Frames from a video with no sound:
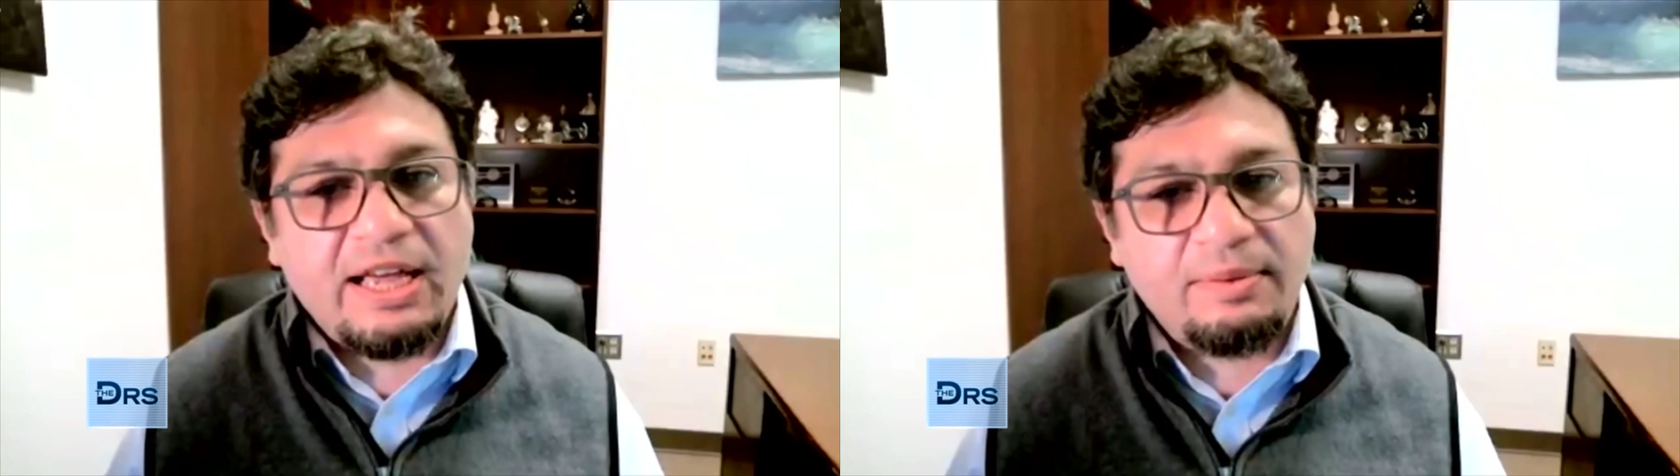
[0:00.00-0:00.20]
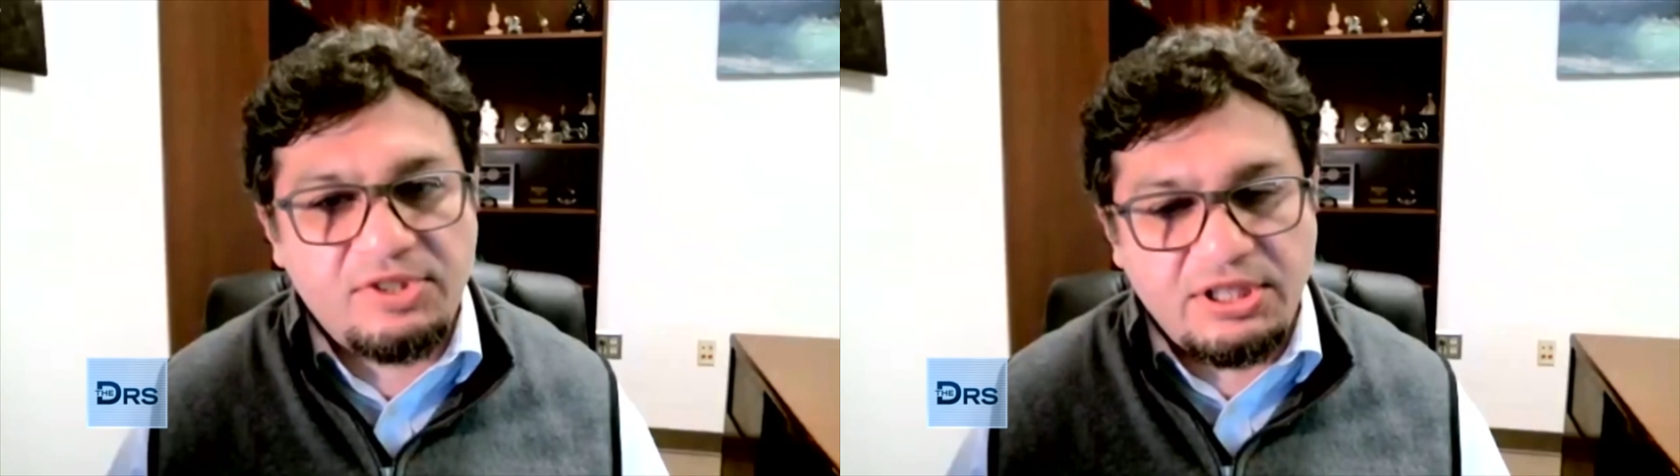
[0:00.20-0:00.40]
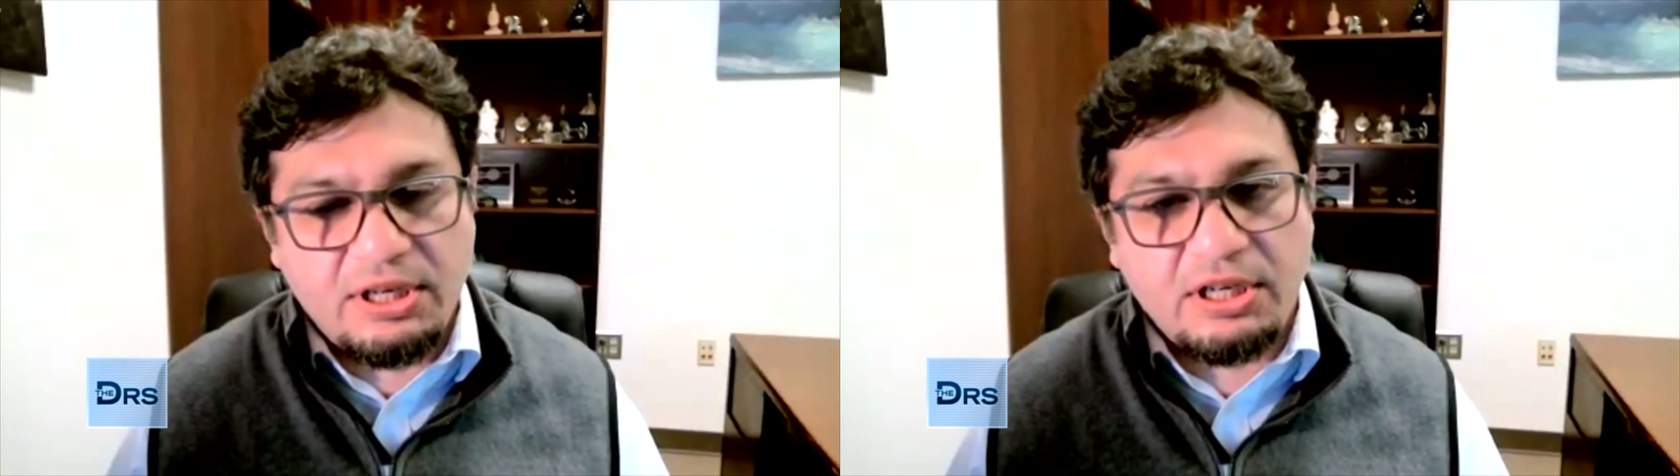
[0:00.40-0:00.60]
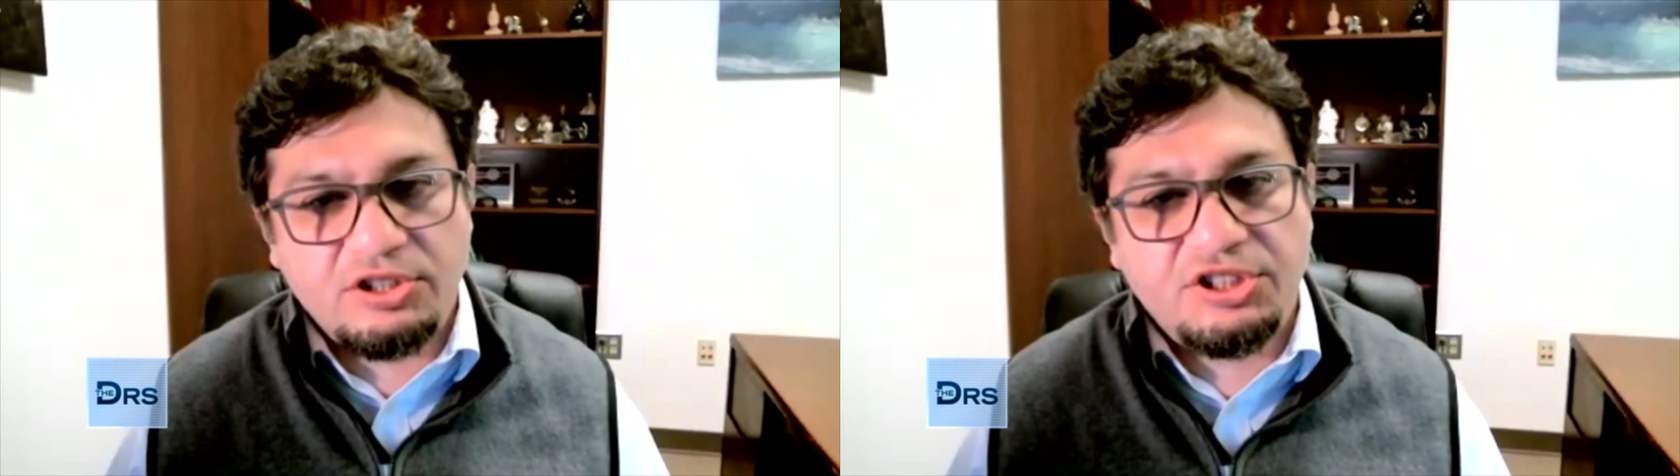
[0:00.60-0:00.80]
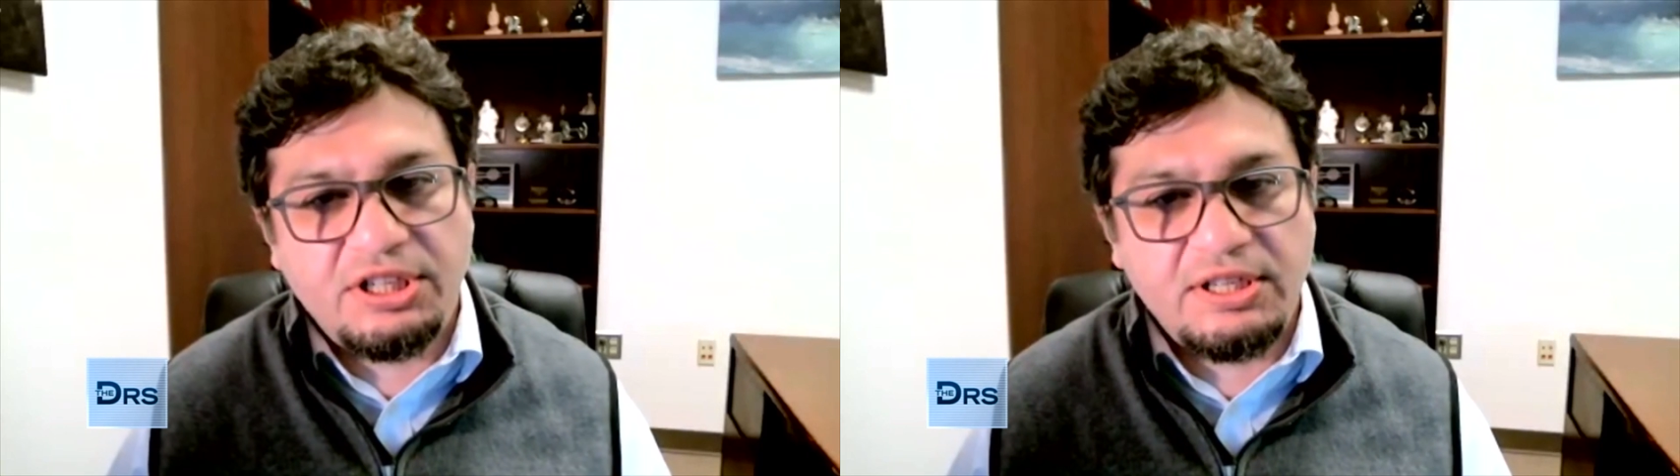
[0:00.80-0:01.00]
M C R
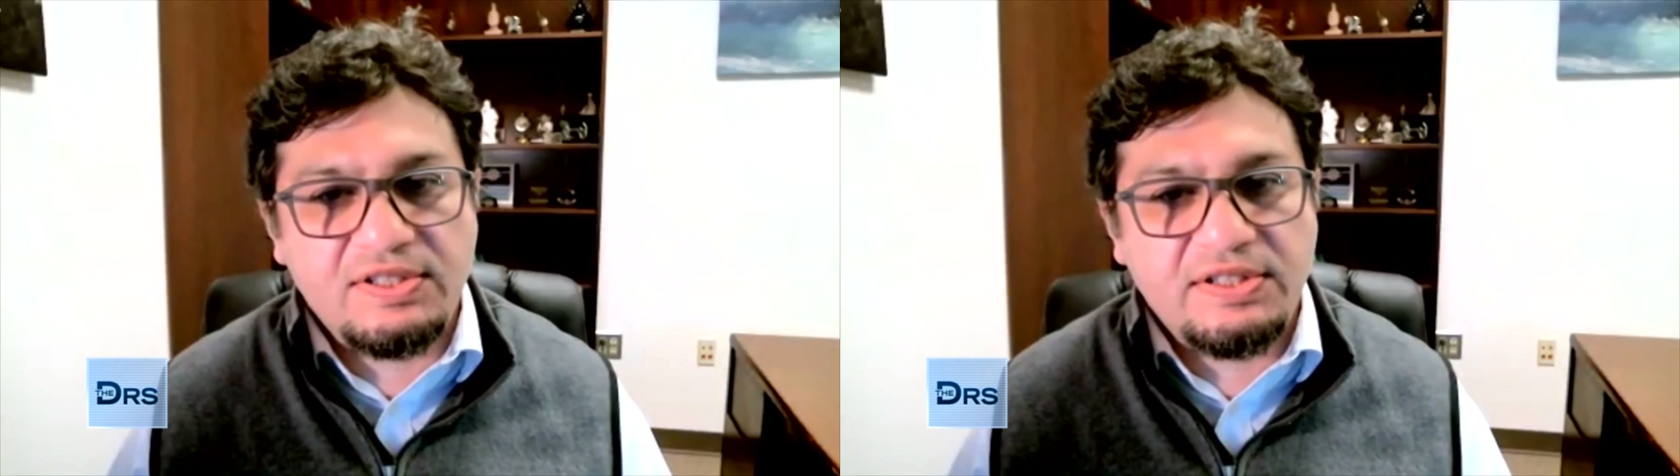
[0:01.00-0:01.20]
genes,